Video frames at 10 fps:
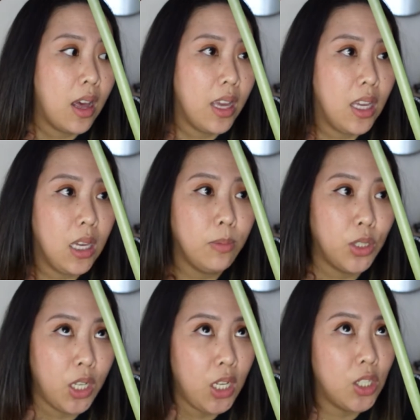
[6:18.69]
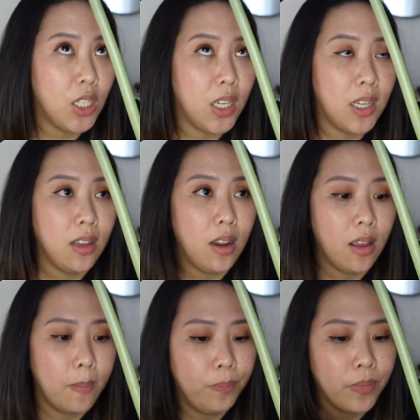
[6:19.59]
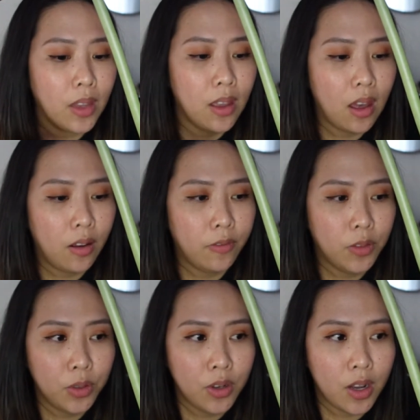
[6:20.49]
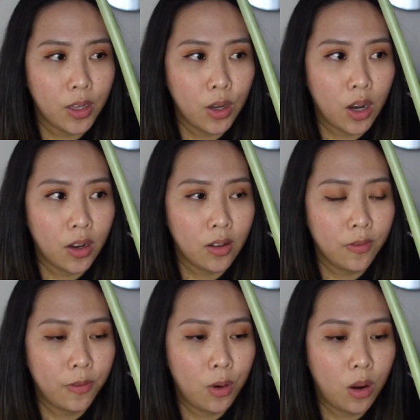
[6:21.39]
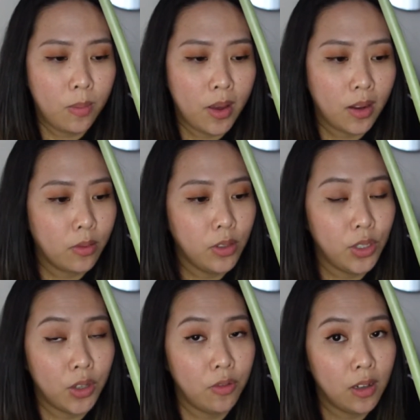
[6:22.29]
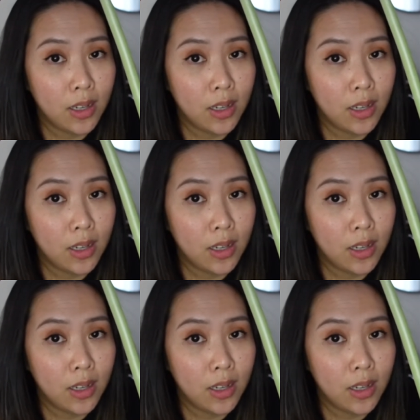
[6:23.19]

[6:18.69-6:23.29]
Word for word: I keep changing it after I got it from Aqua Genera,